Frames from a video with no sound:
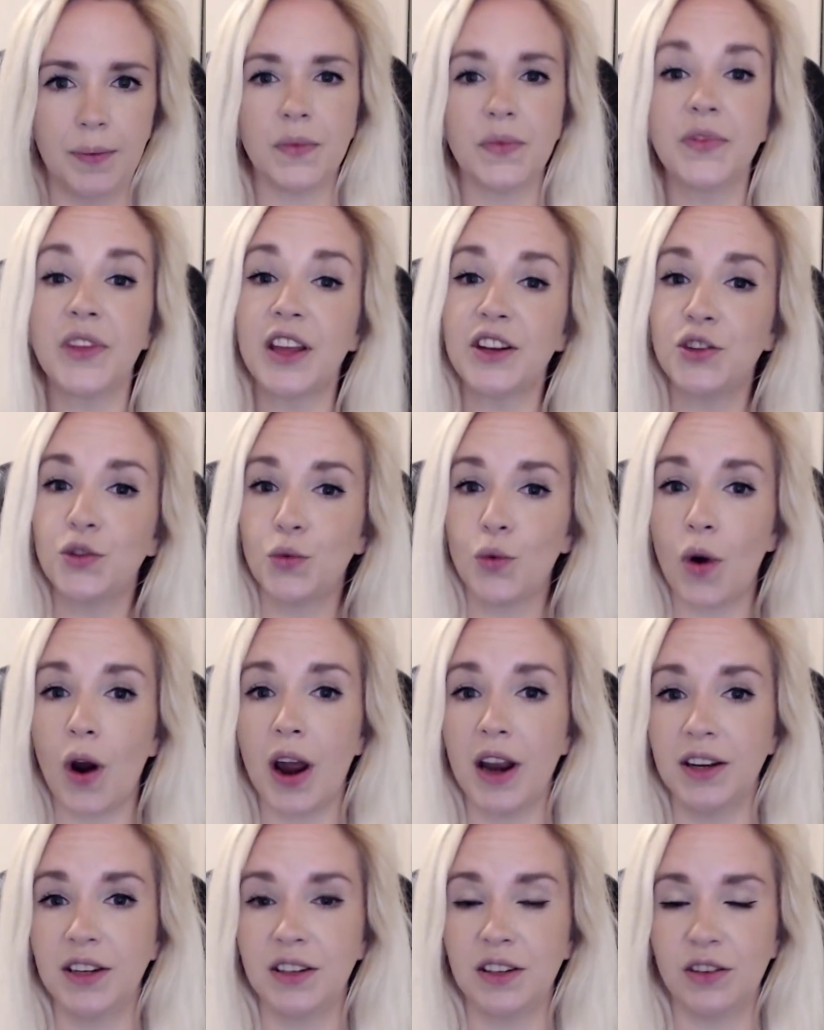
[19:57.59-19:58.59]
That's
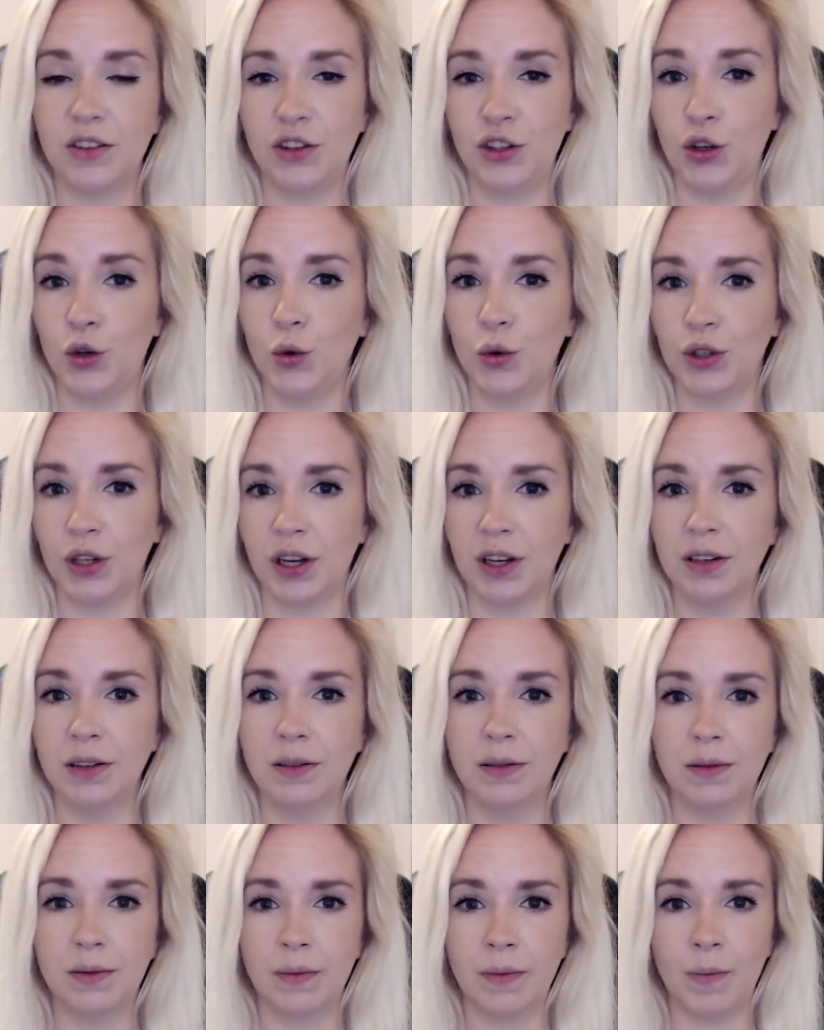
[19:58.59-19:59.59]
right,
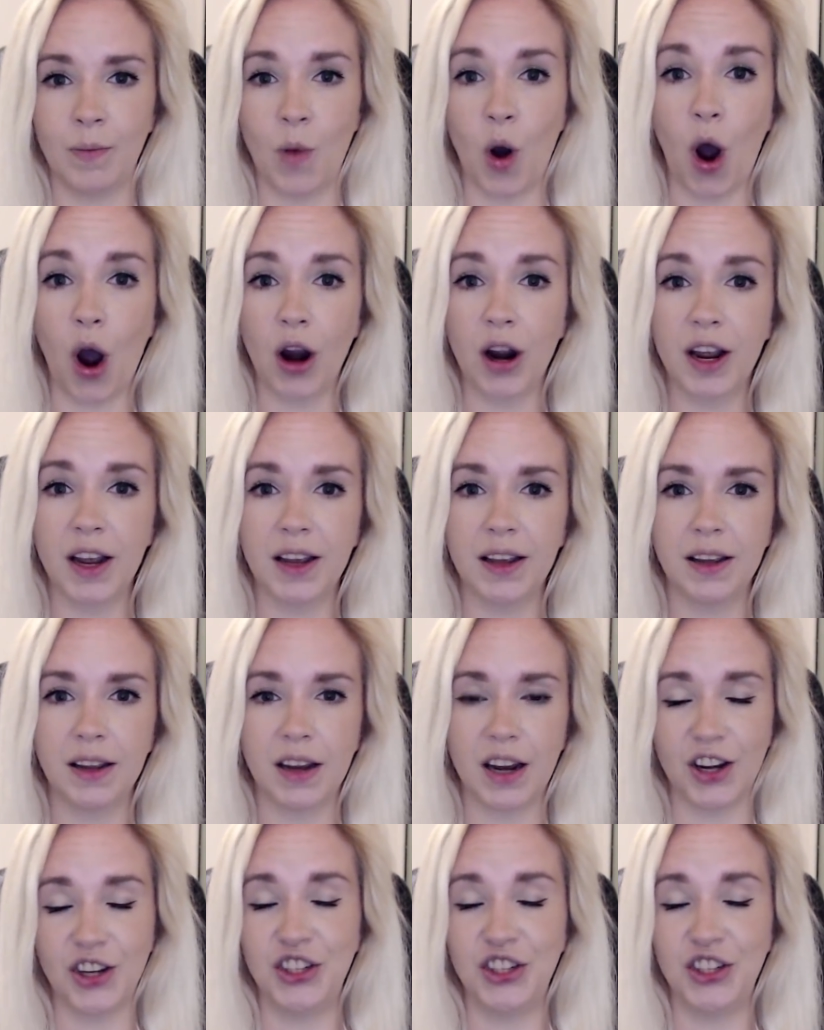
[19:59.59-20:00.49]
Susan, Mark, and